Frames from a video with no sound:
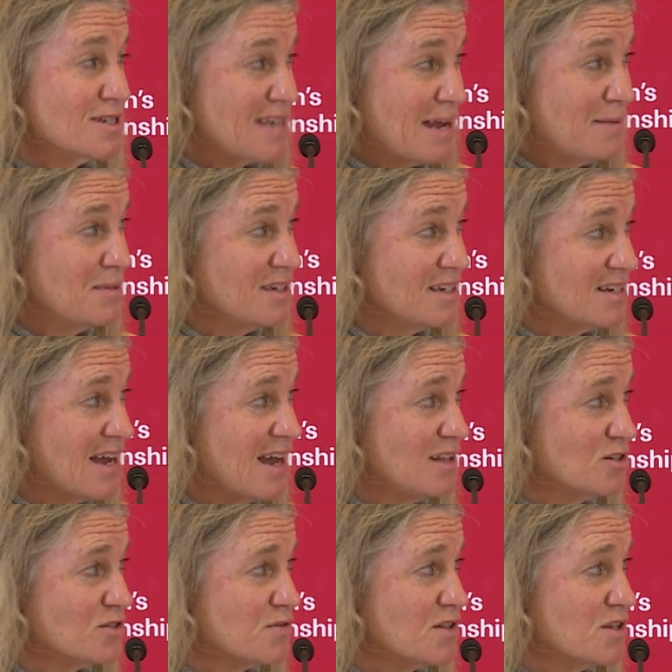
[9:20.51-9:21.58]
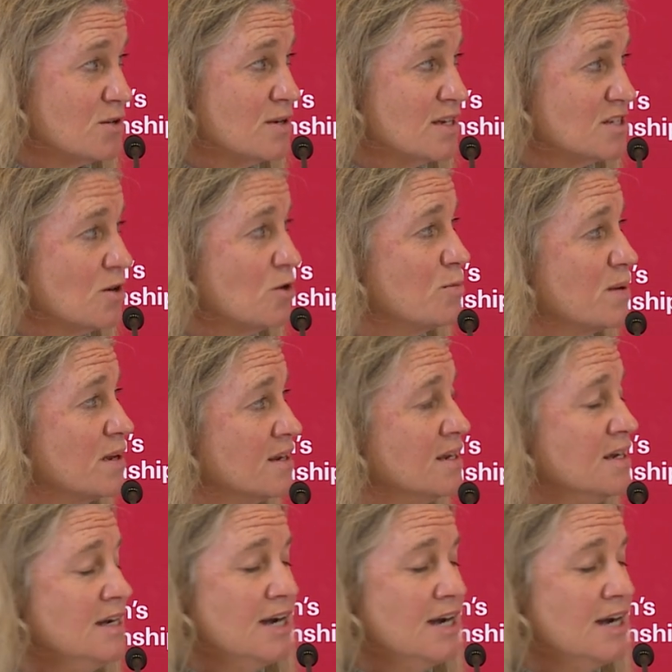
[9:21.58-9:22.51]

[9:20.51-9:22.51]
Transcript: 10 $10 million for the US Open.